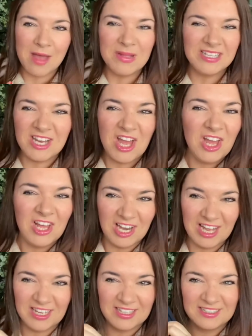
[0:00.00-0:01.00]
isn't
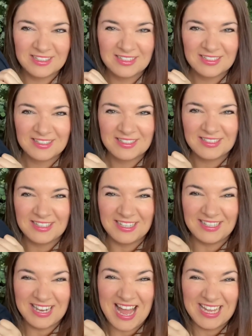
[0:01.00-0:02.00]
early. Like,
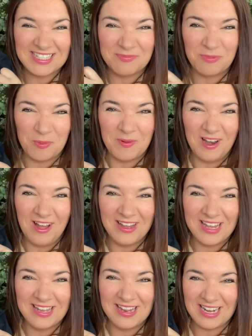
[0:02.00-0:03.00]
that is a proper lie
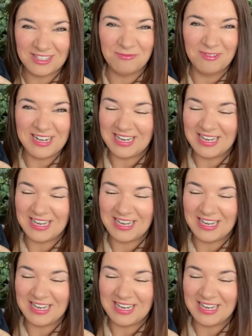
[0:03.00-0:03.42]
and that's really